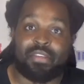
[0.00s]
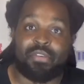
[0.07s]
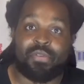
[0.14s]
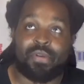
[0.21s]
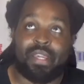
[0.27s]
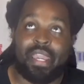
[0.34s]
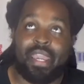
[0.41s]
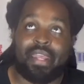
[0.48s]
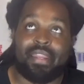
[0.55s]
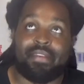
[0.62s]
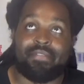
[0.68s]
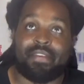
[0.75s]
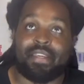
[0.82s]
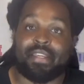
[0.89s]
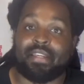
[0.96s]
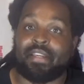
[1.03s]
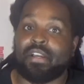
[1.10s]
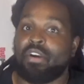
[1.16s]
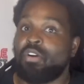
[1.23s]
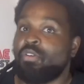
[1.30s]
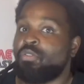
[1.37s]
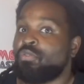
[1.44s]
you can't even
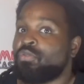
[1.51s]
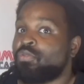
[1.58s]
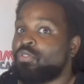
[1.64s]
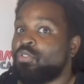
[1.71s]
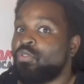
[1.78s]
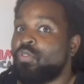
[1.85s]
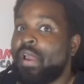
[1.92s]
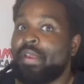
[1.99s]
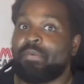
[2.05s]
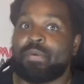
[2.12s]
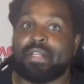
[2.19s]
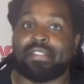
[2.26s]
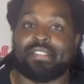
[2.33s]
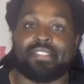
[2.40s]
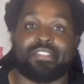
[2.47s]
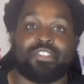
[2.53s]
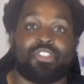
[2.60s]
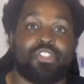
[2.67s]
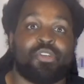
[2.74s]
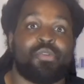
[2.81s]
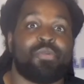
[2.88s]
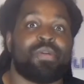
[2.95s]
go to a wrestling
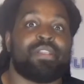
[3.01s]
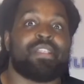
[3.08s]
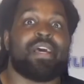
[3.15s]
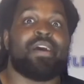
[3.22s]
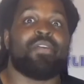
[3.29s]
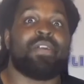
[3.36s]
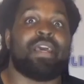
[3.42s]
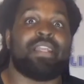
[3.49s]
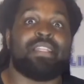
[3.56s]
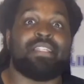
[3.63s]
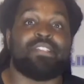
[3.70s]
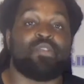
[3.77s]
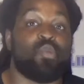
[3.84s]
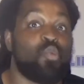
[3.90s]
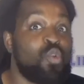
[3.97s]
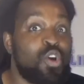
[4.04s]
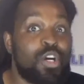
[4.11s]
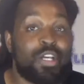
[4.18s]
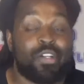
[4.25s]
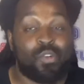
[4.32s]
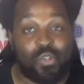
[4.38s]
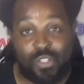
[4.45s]
show without at least
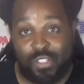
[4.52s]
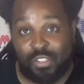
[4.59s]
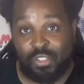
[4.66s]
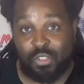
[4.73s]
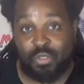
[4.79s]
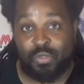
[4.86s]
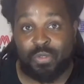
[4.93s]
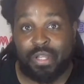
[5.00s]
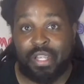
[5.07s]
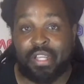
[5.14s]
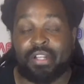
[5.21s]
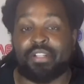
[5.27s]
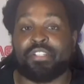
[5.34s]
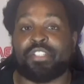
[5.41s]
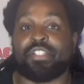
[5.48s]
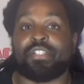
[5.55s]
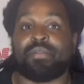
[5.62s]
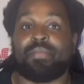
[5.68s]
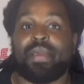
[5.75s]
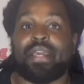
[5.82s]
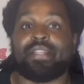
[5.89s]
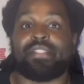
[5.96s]
one or two intergender
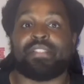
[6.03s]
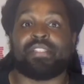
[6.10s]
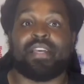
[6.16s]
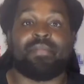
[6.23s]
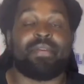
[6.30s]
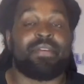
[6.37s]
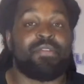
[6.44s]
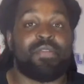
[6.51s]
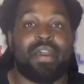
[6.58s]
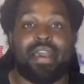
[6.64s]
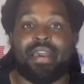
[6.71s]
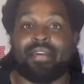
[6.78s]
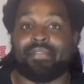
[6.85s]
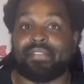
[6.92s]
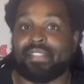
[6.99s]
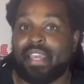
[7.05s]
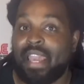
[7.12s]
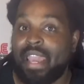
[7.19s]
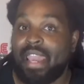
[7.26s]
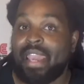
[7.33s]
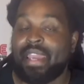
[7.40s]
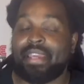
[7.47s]
matches. I mean, you have
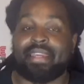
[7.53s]
tag